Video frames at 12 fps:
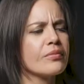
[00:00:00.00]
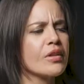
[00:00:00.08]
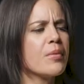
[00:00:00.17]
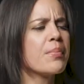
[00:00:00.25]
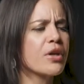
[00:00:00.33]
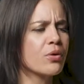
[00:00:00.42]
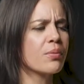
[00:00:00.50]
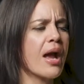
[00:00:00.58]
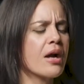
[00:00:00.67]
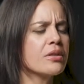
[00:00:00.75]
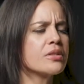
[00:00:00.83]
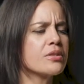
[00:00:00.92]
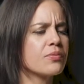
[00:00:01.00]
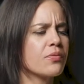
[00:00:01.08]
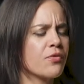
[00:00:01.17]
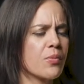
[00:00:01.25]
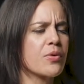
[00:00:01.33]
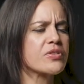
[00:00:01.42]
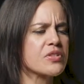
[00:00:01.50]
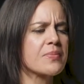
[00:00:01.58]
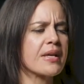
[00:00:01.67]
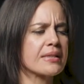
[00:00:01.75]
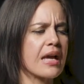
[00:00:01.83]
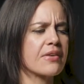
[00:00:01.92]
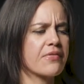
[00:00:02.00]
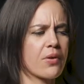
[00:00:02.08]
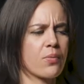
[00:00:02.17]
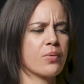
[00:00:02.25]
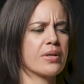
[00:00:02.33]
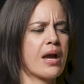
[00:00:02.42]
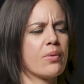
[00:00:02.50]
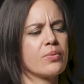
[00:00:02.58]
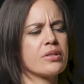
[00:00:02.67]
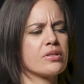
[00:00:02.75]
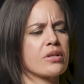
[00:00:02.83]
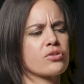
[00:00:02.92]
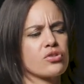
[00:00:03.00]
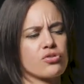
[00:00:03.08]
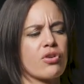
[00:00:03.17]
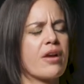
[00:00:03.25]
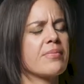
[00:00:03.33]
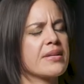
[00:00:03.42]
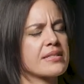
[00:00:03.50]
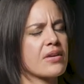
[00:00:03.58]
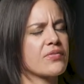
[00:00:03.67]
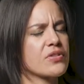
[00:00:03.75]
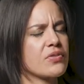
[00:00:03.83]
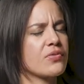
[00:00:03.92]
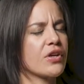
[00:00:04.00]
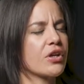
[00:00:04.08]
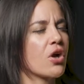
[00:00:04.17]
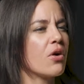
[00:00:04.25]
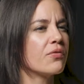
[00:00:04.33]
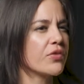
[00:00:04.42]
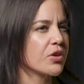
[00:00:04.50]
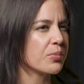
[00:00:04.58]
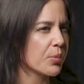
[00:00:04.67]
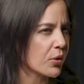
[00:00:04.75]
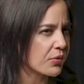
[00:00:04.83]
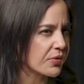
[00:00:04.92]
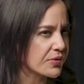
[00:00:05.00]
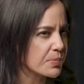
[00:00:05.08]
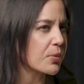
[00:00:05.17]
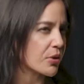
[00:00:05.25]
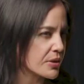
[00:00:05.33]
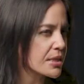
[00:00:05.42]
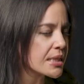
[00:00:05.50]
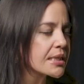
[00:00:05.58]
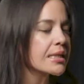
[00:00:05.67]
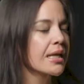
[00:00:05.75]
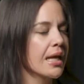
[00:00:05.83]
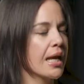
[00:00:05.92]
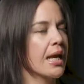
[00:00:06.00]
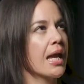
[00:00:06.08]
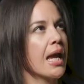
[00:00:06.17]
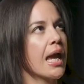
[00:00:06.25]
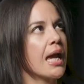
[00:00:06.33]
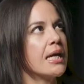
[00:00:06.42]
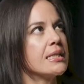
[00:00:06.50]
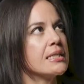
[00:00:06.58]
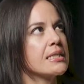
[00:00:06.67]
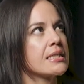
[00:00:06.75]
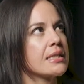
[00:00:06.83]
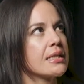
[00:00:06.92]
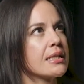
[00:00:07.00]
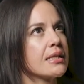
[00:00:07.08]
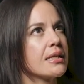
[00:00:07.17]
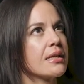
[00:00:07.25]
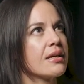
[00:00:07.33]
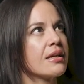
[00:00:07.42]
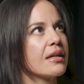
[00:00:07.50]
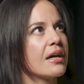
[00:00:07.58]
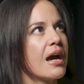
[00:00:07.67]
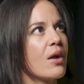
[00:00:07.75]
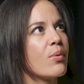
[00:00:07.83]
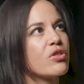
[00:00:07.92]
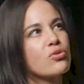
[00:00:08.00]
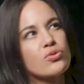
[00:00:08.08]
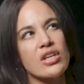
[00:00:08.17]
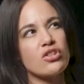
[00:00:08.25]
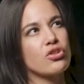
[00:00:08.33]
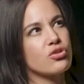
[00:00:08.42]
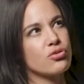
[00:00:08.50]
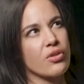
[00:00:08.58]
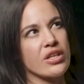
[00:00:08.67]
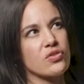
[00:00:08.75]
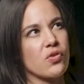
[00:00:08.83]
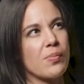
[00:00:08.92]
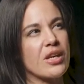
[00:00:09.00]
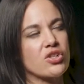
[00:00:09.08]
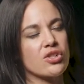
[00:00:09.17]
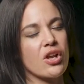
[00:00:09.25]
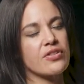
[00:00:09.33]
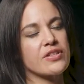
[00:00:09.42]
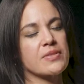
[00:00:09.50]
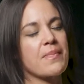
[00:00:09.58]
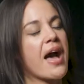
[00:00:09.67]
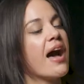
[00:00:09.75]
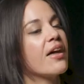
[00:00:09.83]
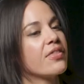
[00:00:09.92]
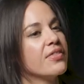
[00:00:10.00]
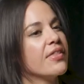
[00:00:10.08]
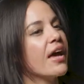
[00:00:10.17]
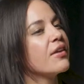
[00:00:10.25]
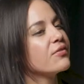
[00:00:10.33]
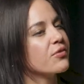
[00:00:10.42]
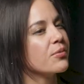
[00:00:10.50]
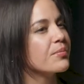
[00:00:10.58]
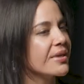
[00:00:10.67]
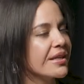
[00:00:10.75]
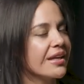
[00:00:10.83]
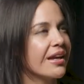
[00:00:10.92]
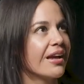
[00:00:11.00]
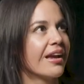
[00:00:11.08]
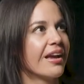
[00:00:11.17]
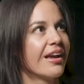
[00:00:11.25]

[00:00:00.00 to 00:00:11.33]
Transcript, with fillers: But around, for most of my life, I wouldn't describe myself as a very confident person. And I went through such a transformation on this path that for me,